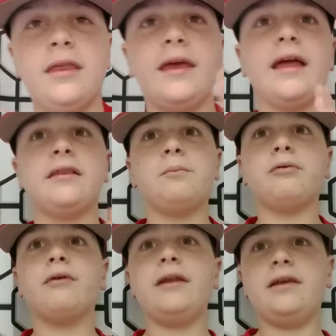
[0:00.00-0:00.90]
they got the
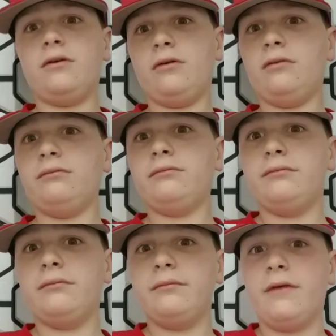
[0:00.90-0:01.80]
perennial
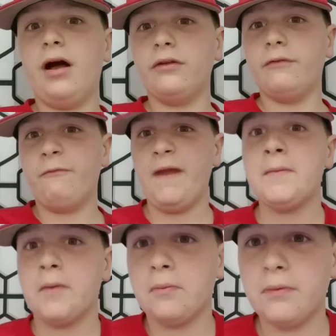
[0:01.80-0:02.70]
Hall of
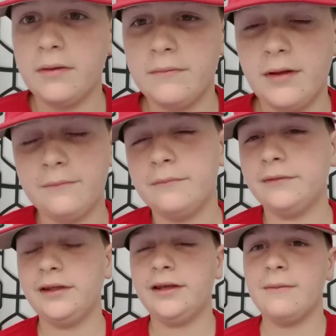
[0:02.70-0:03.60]
Famer. Pretty, no,
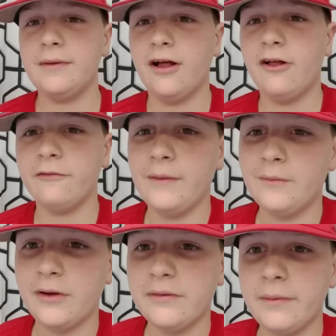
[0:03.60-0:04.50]
you can't be a Hall of
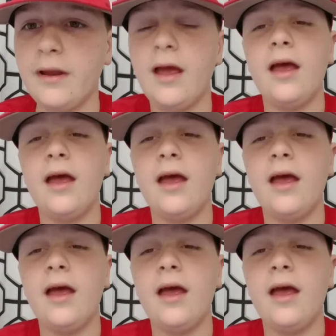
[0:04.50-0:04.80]
Fame twice, but